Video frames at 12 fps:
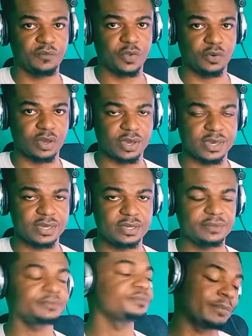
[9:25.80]
Okay.
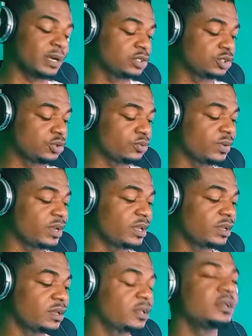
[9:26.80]
Back to your
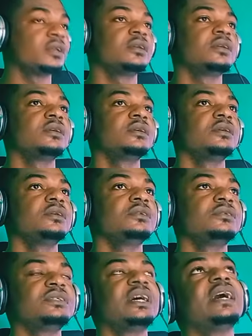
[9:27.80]
re.
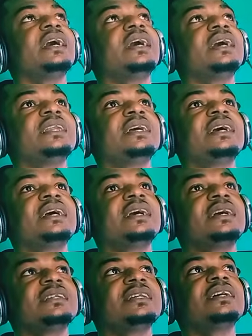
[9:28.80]
Da
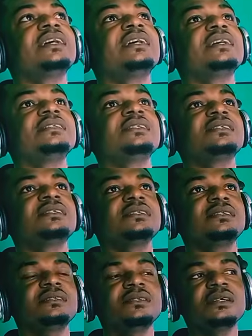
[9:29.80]
da da
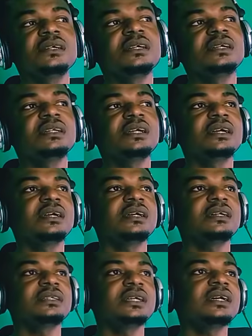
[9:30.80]
da
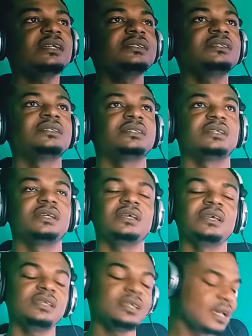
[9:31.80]
da da.
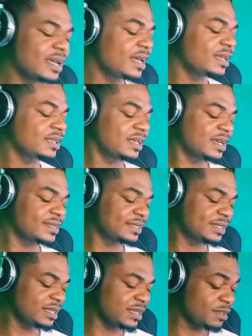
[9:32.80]
Yeah, can
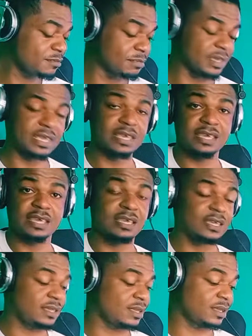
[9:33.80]
see
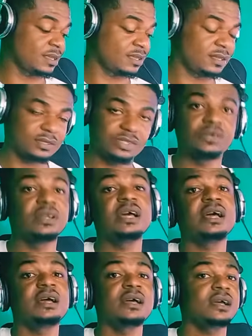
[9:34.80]
me. So
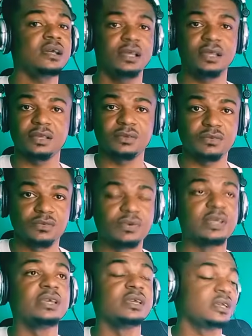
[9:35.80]
la
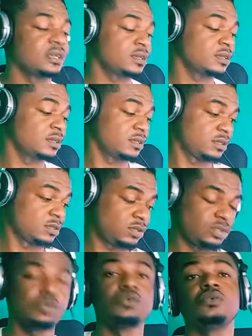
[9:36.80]
re
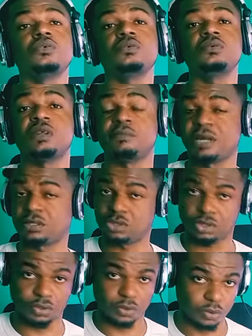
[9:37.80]
so, then back to
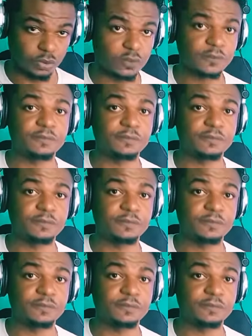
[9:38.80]
your do.